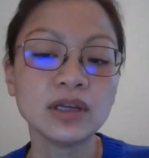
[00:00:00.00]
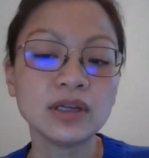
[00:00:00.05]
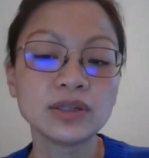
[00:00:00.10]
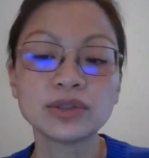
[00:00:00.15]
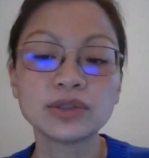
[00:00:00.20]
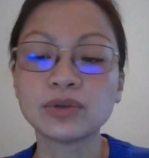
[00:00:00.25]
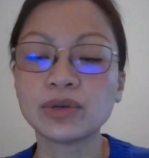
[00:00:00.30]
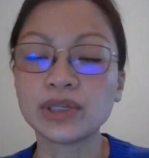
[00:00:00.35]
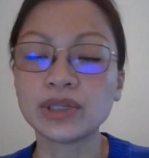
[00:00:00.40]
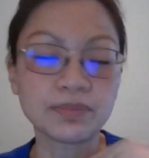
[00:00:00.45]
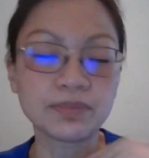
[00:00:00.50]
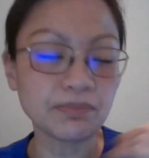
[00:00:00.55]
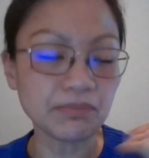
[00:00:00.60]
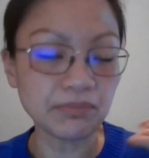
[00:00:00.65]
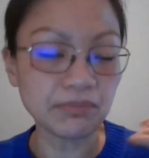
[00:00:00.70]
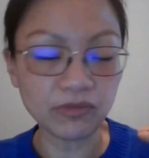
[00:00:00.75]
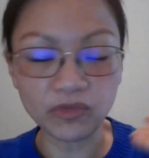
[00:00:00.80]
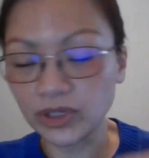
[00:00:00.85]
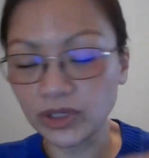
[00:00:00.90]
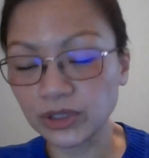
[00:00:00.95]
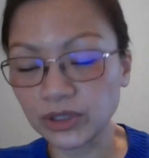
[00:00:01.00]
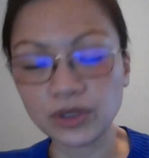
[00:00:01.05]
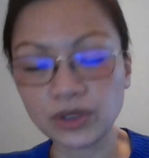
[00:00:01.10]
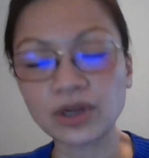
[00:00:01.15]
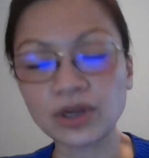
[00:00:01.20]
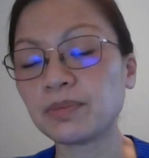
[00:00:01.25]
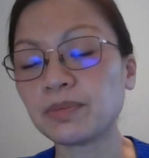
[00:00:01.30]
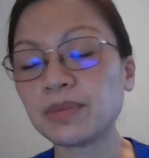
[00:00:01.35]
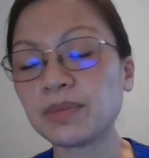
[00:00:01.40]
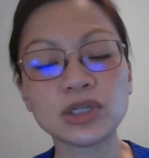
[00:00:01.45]
So it's going
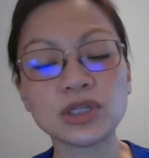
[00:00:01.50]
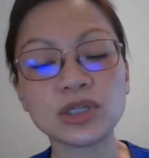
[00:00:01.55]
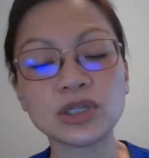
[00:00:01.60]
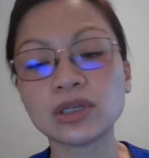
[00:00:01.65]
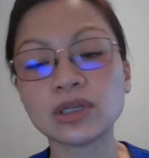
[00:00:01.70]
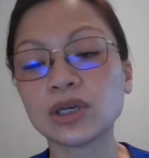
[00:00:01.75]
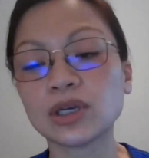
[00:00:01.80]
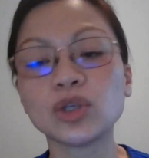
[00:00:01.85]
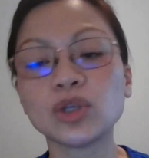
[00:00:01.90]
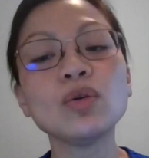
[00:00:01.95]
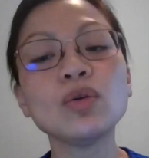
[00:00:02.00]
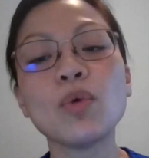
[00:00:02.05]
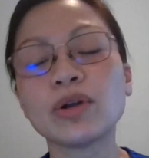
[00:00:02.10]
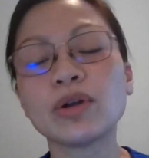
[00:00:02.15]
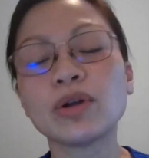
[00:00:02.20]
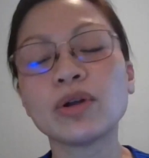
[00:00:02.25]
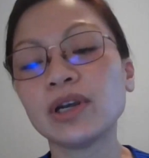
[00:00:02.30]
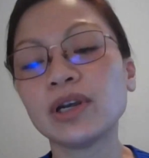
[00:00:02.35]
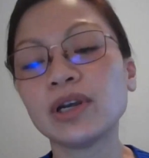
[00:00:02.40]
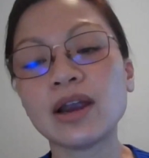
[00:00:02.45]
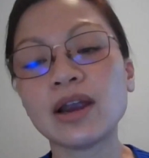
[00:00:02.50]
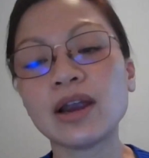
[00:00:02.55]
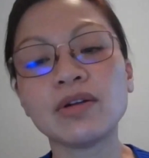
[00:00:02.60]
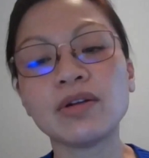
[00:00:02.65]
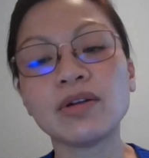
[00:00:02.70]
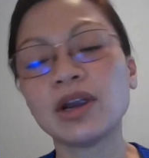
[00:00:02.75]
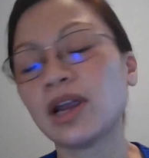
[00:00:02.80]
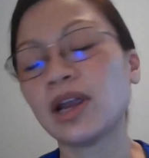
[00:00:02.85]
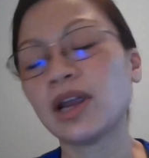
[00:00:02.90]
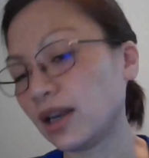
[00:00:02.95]
to be just acute watery
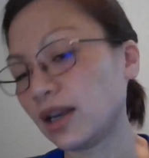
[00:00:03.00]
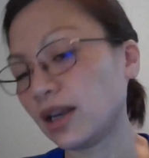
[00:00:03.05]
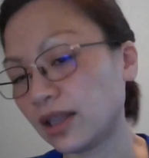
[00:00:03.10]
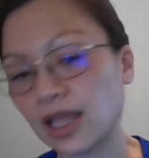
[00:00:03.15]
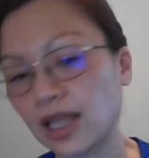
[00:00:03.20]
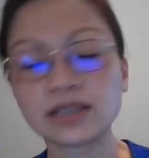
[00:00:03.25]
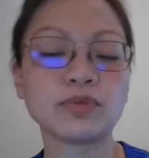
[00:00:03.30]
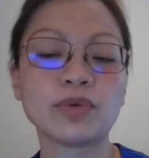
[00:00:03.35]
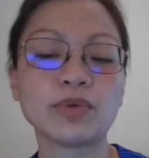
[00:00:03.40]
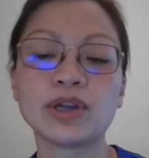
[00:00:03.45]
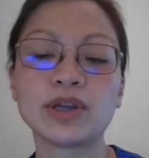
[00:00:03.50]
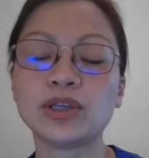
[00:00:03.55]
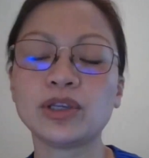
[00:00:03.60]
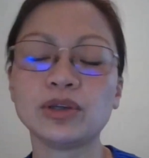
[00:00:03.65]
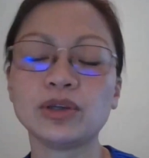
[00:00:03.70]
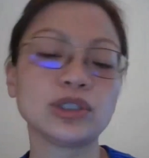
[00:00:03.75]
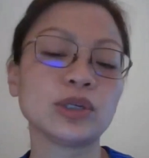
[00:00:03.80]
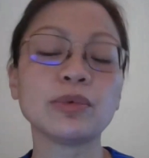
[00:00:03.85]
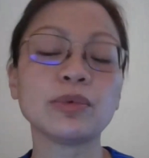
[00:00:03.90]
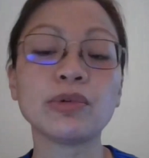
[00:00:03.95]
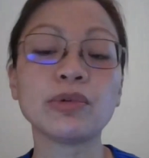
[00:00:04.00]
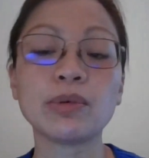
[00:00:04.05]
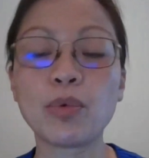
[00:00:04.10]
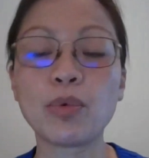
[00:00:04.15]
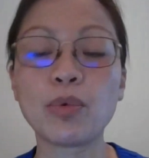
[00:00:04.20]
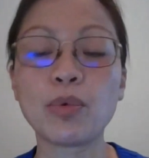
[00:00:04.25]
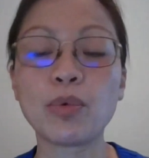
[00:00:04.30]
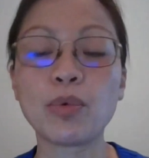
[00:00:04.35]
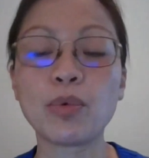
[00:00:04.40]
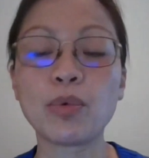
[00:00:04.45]
diarrhea, and that's what you should be
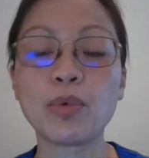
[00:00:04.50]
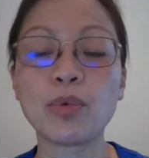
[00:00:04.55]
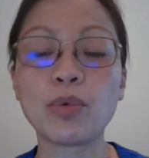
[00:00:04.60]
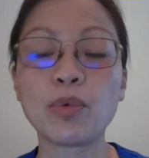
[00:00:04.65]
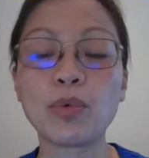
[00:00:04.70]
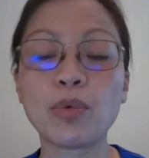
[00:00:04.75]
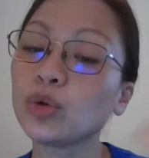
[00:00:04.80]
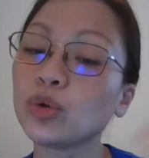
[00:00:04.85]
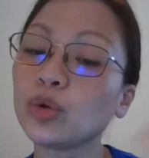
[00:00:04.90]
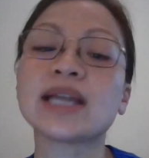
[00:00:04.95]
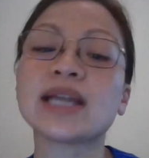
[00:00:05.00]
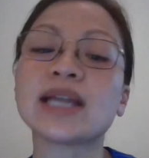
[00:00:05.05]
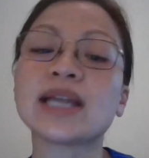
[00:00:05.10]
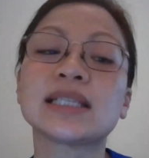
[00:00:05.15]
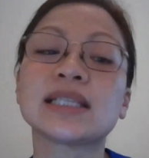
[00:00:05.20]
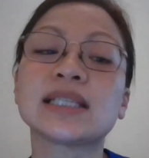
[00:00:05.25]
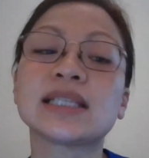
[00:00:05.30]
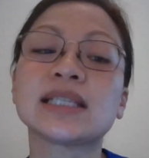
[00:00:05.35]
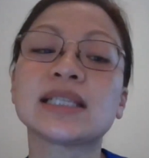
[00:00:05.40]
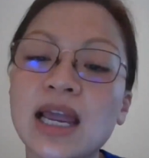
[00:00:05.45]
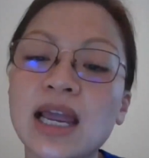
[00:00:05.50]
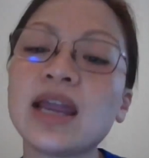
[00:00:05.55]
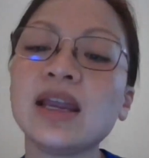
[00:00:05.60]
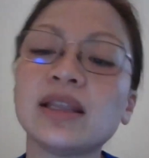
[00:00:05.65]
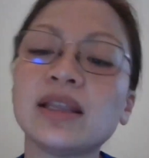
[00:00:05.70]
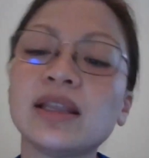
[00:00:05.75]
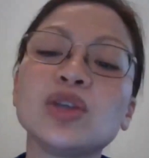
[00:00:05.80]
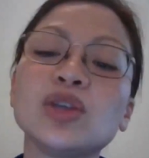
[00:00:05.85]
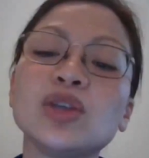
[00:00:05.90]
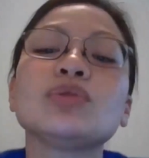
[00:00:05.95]
reporting to us. You can say
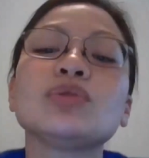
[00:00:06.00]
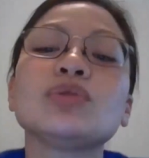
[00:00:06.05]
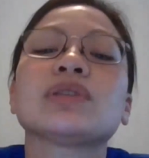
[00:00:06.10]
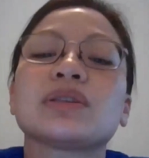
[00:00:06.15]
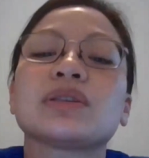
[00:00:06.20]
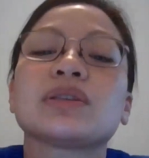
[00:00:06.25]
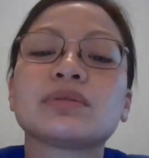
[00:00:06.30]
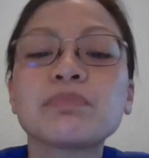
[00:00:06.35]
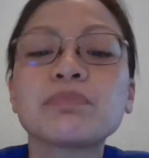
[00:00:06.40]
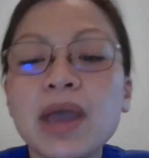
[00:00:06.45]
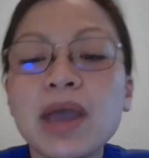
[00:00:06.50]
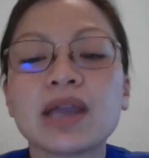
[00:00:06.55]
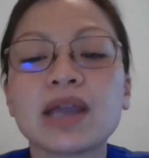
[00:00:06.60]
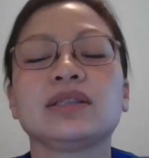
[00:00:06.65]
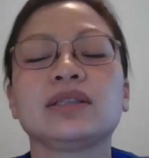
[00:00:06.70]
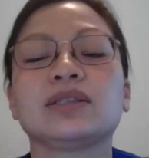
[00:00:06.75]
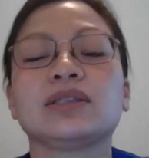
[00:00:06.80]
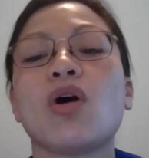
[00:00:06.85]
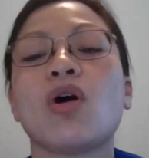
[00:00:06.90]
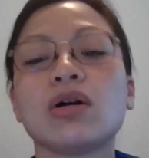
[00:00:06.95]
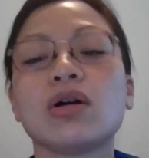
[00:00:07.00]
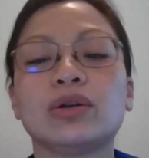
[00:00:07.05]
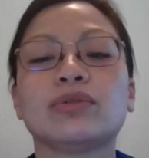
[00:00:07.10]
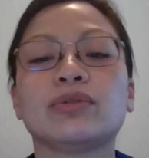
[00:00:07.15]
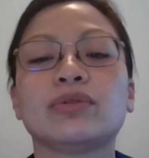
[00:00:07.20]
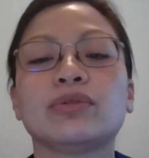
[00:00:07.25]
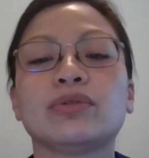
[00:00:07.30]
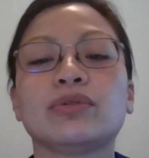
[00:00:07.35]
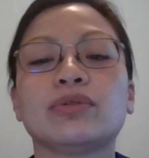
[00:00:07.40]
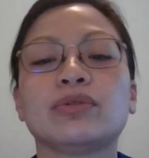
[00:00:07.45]
that you suspect it's
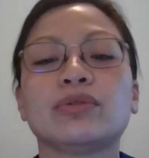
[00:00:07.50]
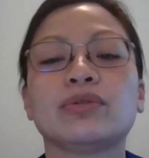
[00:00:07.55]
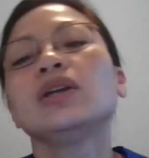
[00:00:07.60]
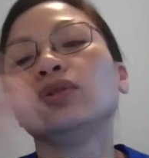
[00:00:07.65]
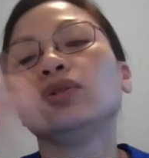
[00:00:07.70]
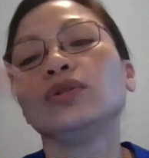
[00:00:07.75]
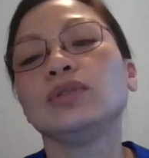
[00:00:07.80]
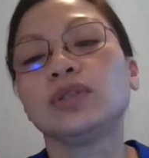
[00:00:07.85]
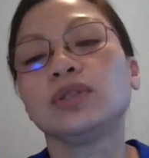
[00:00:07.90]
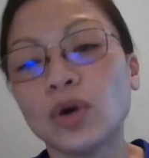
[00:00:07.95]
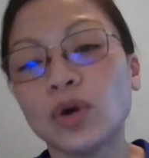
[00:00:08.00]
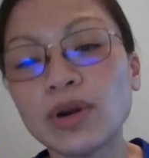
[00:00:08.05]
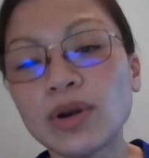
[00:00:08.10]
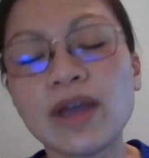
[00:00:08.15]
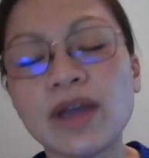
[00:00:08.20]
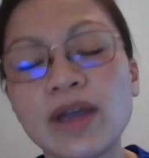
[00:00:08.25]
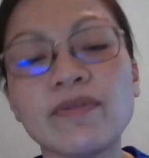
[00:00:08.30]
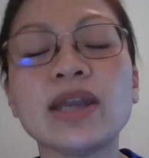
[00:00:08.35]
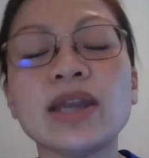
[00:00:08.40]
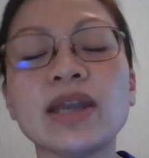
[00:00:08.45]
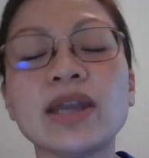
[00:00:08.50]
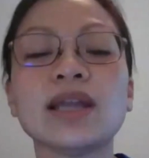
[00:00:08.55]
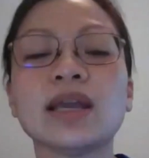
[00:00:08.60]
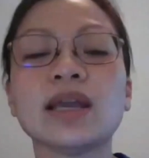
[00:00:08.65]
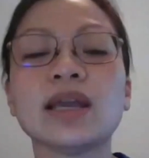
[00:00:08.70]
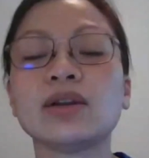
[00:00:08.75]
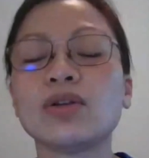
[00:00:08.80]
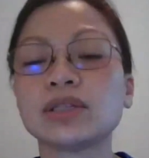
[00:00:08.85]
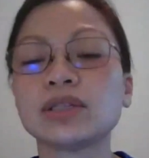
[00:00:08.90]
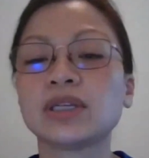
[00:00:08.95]
cholera. You don't have any
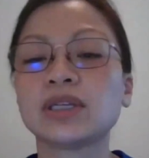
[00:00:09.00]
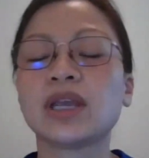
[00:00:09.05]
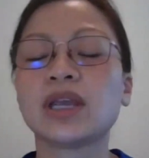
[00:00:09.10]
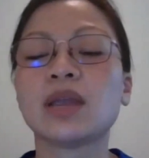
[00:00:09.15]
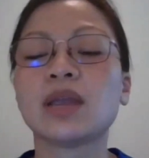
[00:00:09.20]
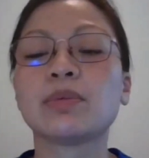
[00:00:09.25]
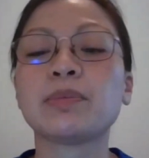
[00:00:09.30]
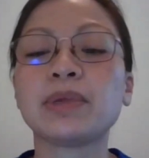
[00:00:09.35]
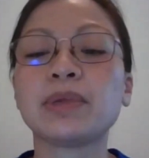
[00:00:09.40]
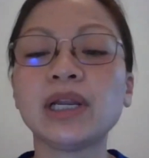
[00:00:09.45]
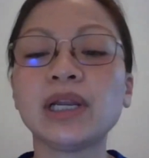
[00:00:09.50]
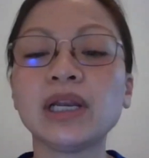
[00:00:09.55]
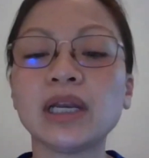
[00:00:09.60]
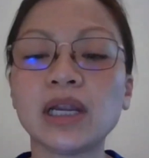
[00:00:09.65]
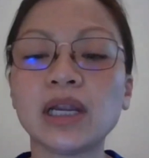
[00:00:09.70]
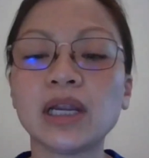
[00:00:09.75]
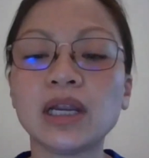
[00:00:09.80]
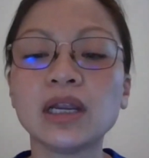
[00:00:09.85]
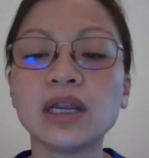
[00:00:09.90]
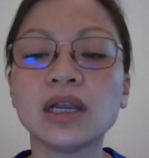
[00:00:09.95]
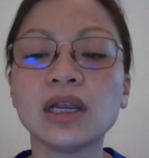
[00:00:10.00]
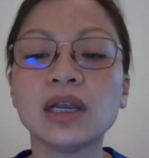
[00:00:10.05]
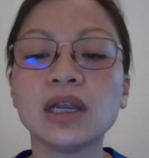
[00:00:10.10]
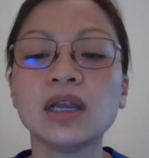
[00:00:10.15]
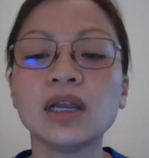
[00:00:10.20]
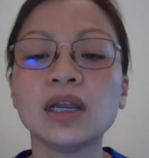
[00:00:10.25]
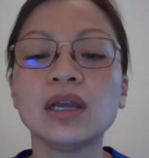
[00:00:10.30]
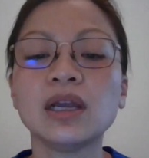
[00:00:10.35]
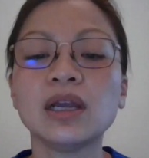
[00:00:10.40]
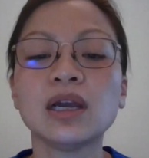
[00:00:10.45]
diagnostic capability.
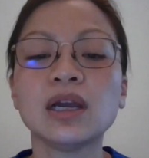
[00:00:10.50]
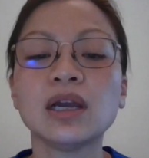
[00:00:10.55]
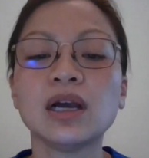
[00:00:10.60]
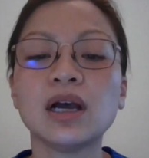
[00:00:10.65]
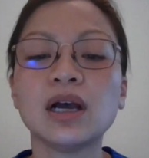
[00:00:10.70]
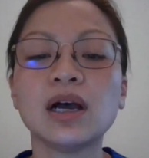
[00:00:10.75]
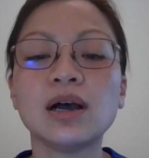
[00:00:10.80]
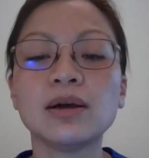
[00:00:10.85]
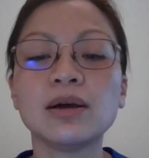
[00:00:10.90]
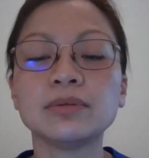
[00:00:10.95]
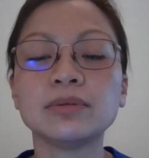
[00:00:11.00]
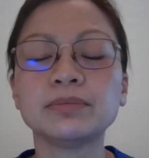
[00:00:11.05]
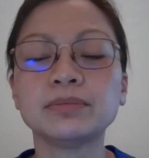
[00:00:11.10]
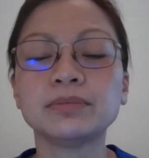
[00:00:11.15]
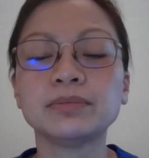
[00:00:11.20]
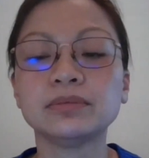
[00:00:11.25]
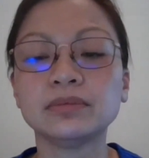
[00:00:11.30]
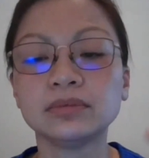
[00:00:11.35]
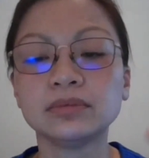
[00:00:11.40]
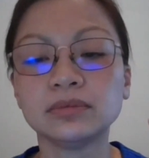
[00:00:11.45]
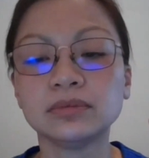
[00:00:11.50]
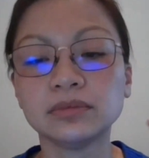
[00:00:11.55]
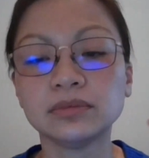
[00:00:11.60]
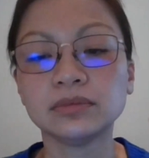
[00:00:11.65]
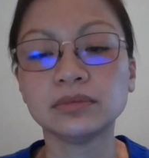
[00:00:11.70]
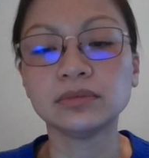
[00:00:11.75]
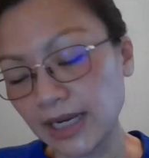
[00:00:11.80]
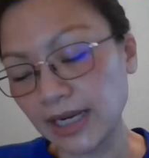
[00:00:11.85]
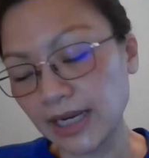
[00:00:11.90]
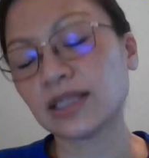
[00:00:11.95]

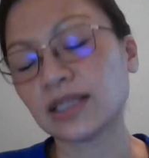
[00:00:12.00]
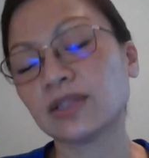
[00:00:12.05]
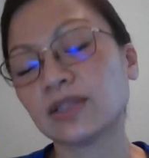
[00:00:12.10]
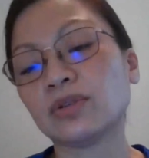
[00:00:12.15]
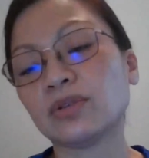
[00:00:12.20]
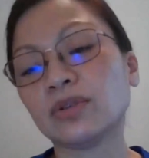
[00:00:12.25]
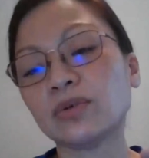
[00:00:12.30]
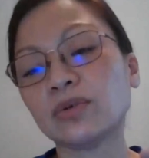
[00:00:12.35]
But yes, so